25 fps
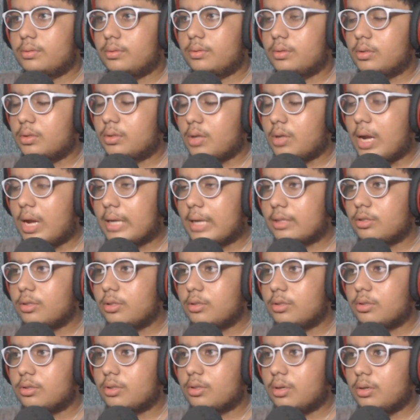
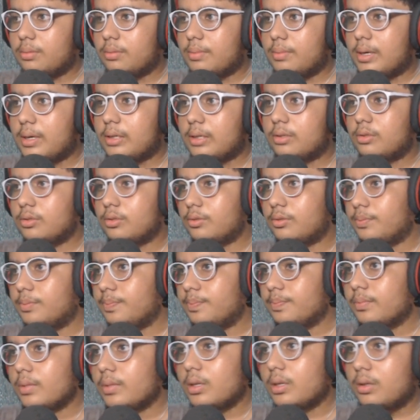Actually, sorry, by 2.
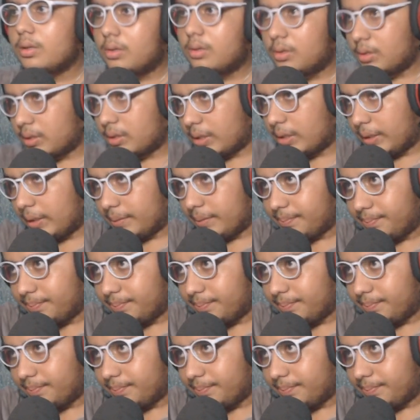Okay,